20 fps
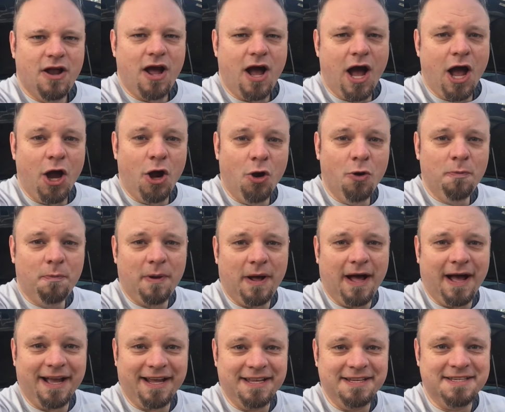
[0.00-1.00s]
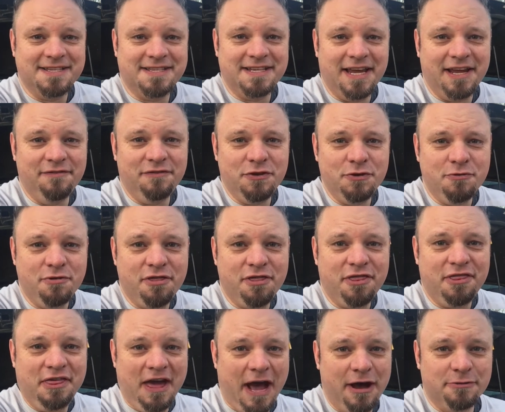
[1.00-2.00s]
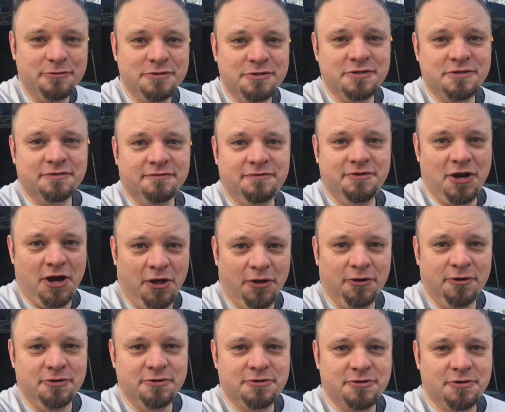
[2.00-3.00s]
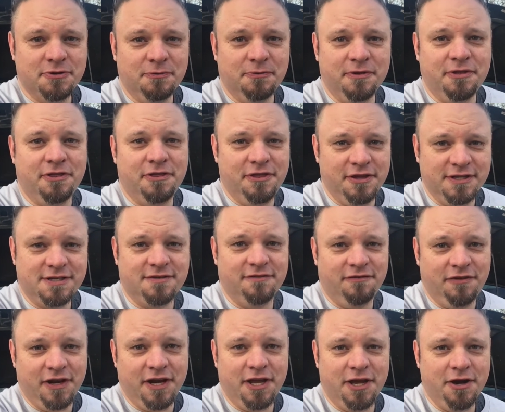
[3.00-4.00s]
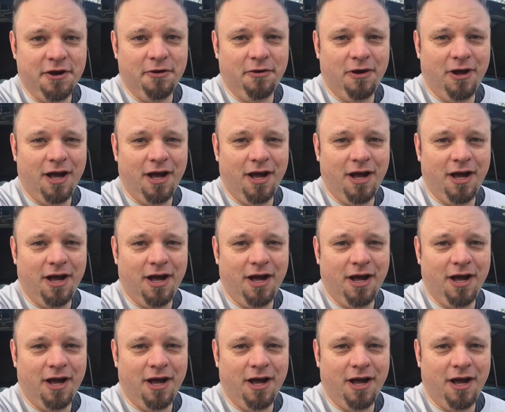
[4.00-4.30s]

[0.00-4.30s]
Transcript: I hope I can save you thousands of dollars with this video.